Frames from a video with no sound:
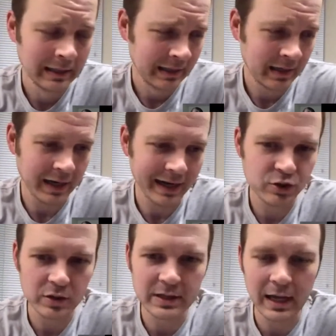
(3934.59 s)
kind of
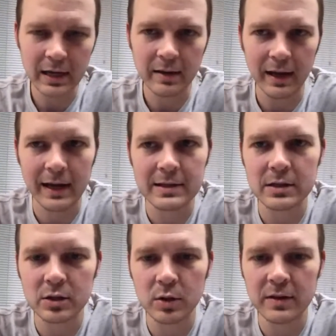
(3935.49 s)
extra data that has to
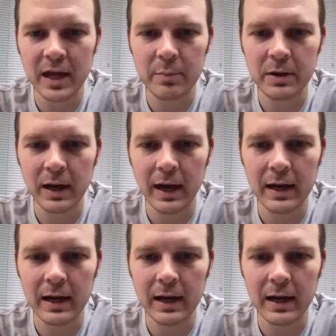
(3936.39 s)
do with the API,